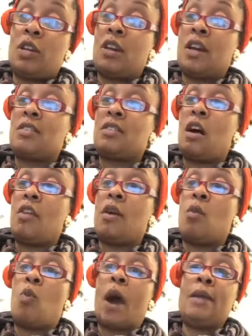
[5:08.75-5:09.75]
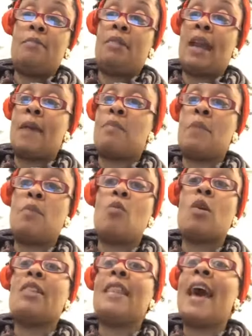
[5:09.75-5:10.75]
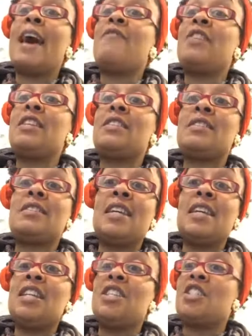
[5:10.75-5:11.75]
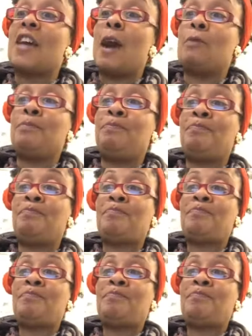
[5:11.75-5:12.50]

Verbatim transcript: and I saw that white and black people were laughing and singing and shouting.